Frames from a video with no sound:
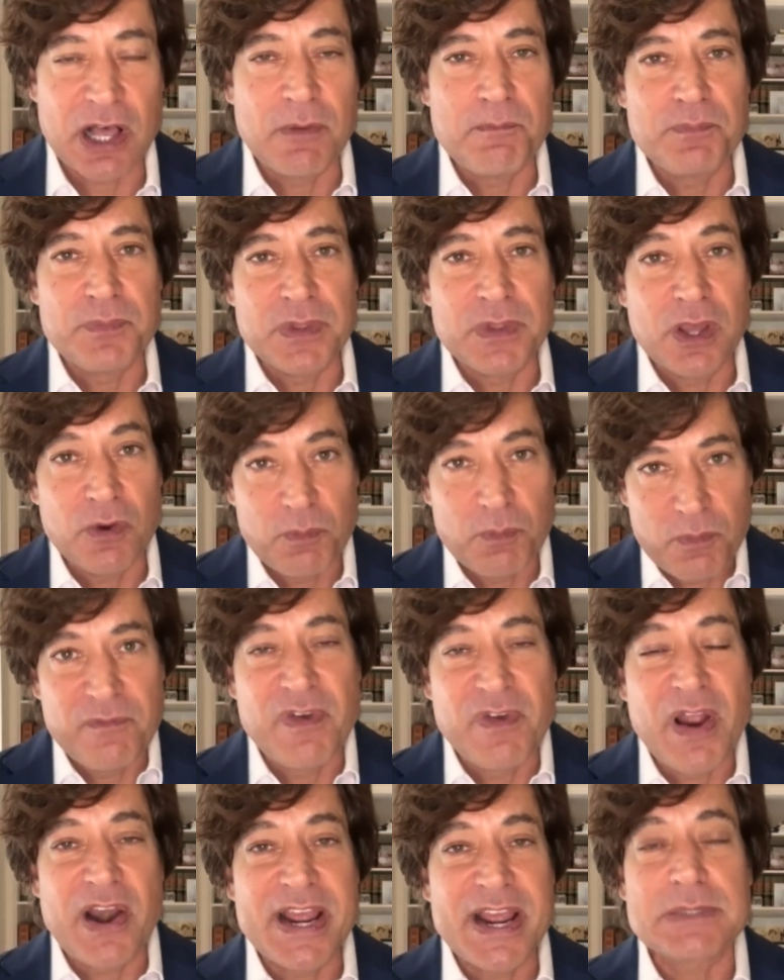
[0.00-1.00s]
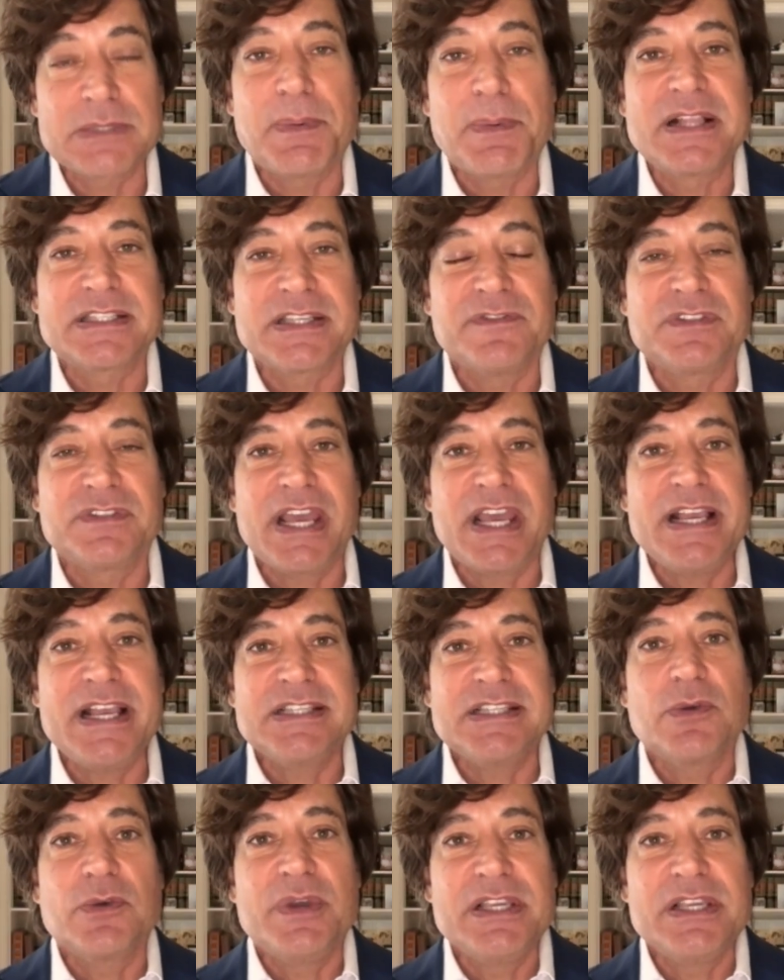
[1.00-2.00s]
a very expensive
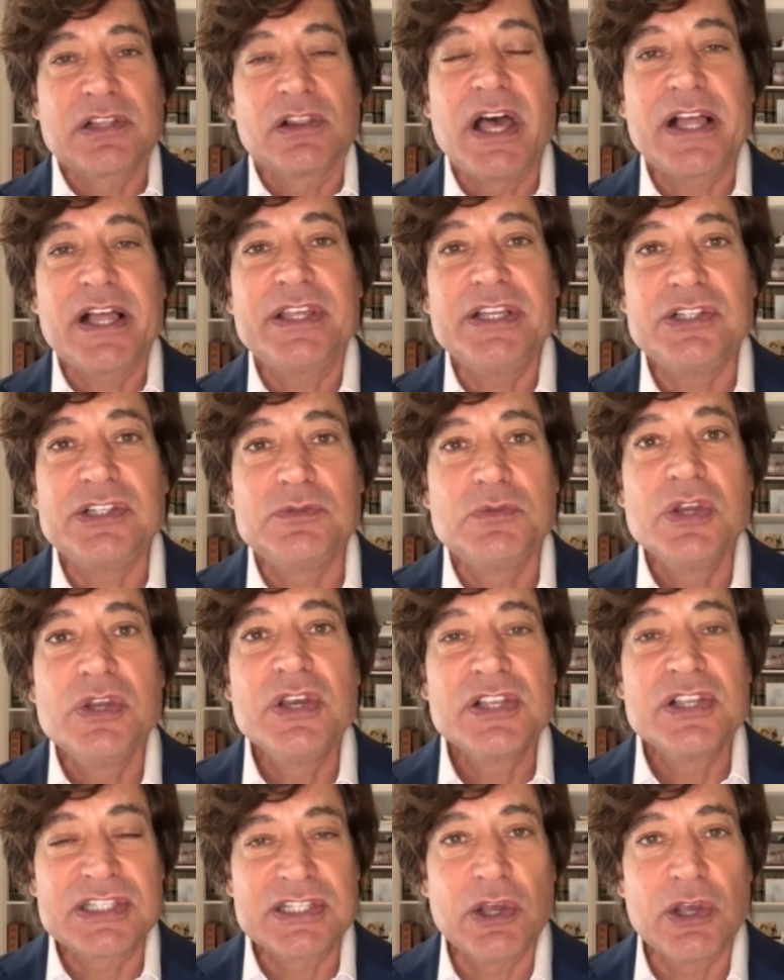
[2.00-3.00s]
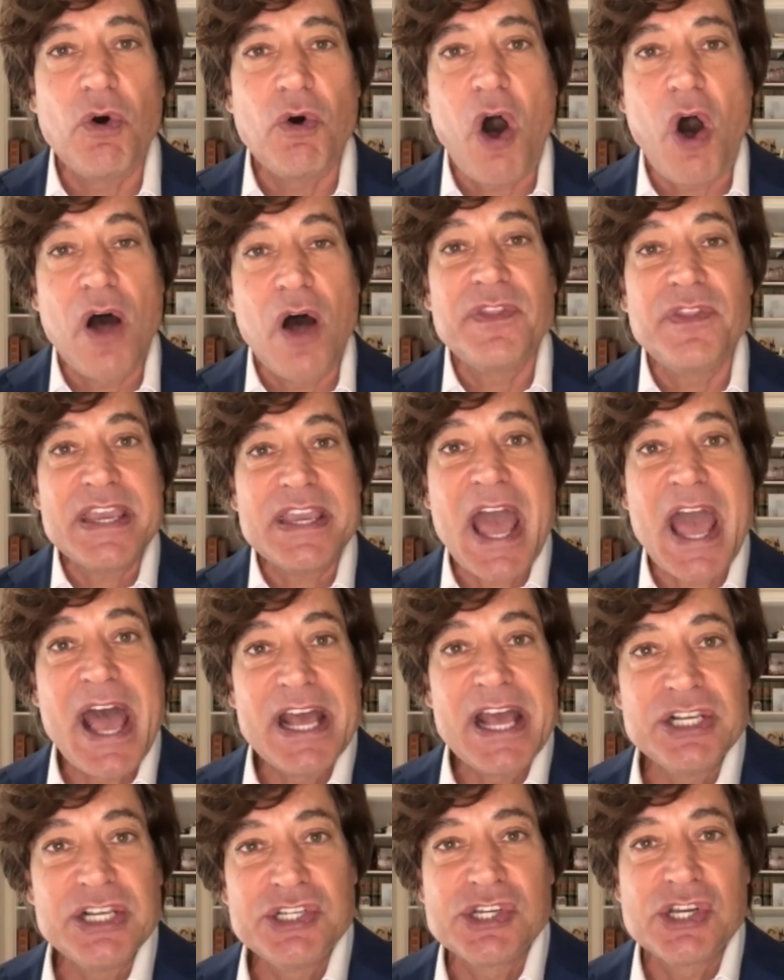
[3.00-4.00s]
taste, so he's likely still on the
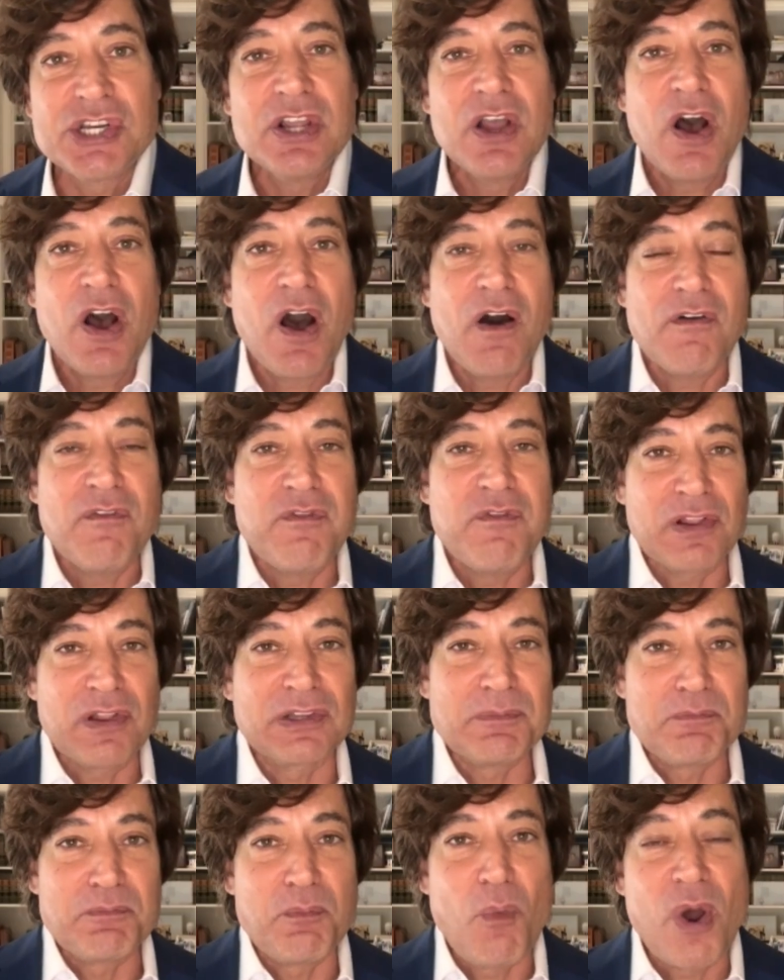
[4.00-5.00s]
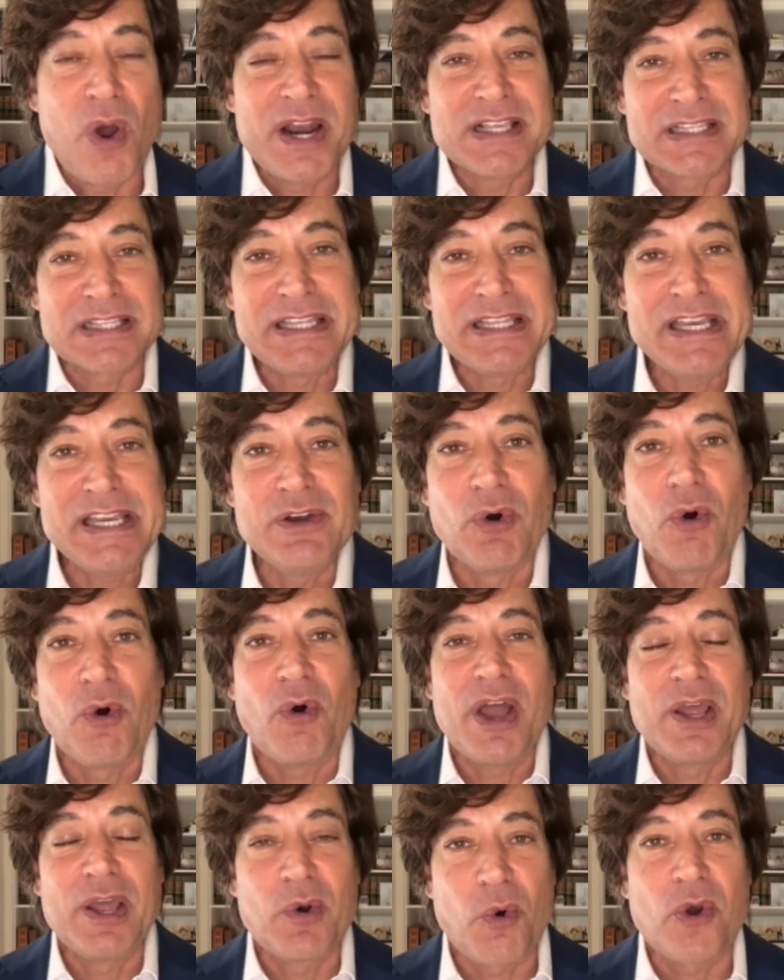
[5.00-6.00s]
edge of what is legal
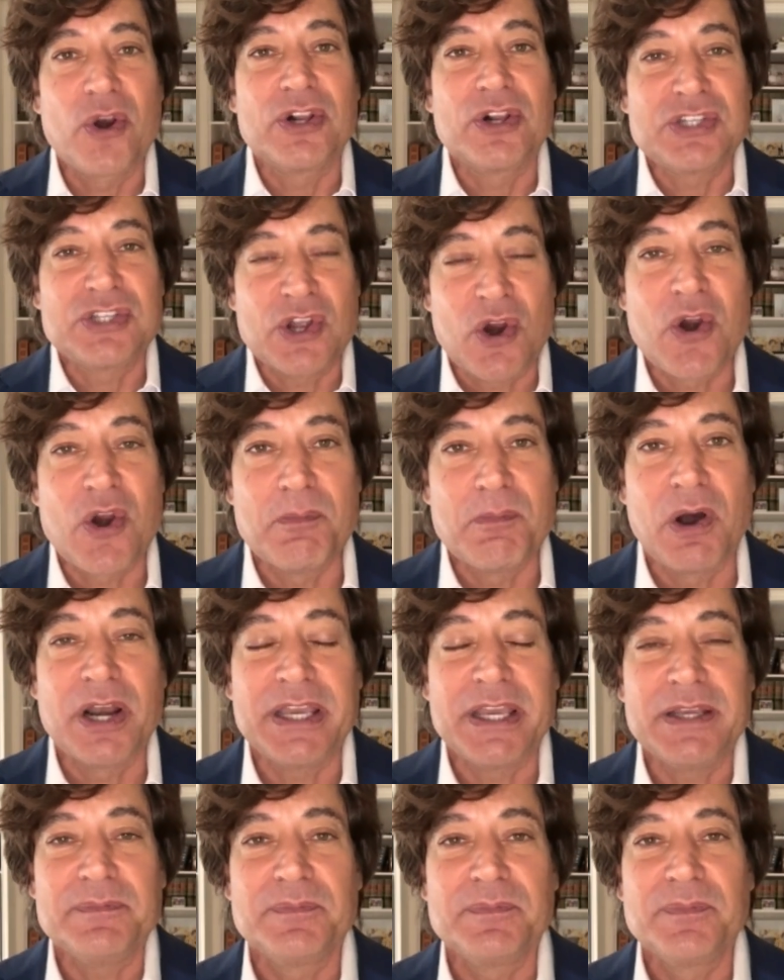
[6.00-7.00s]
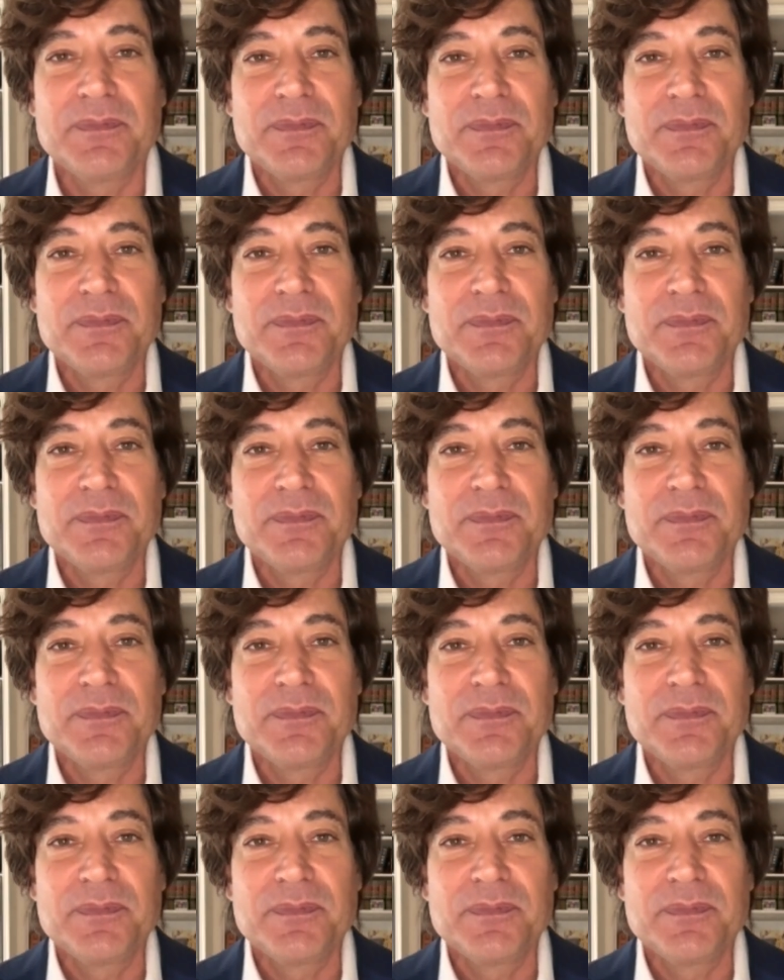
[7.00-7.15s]
in order to earn money.